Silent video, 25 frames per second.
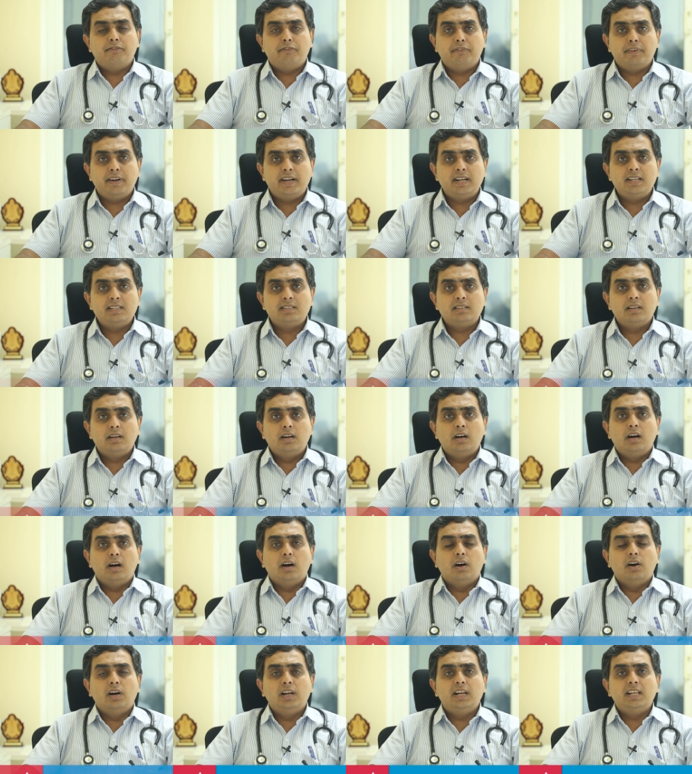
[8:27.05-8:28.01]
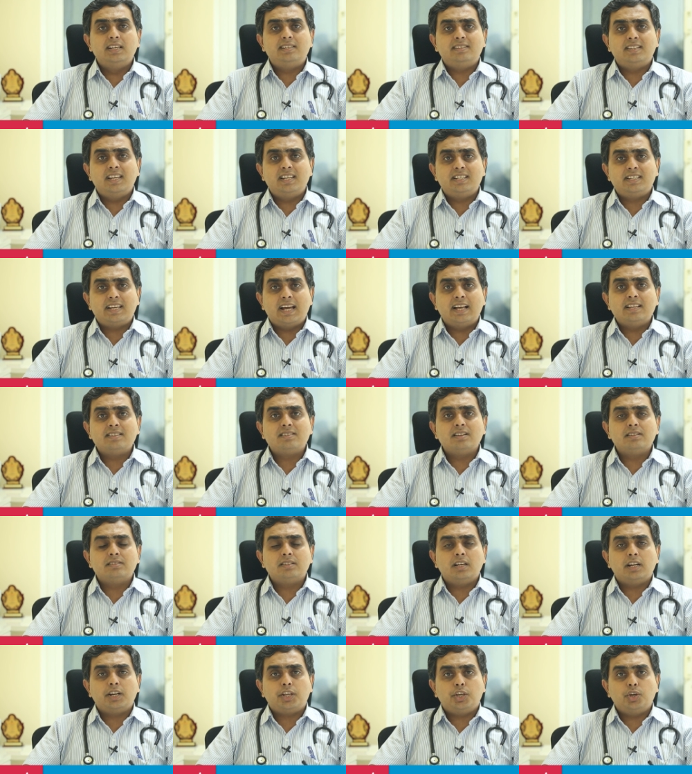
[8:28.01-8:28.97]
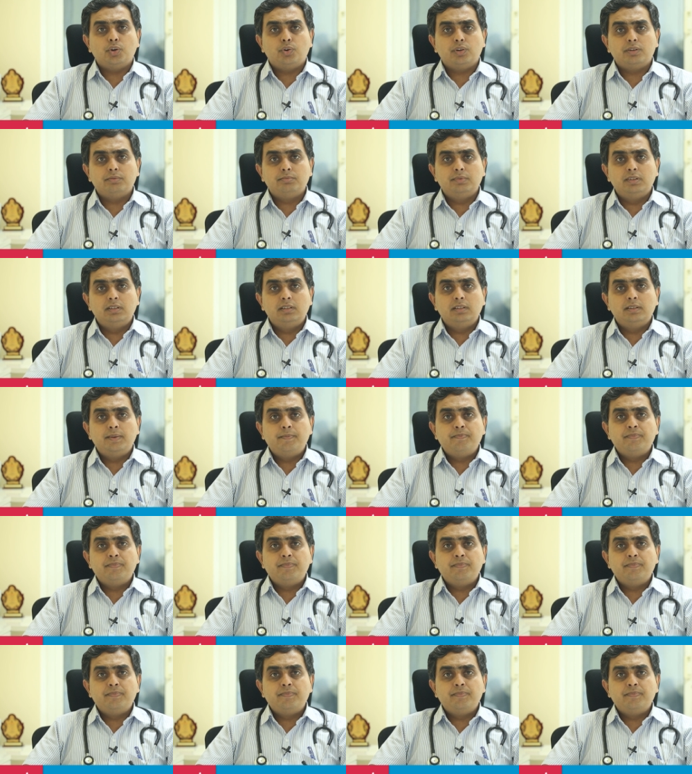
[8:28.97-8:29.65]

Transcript: Friends, early stage cancers are curable.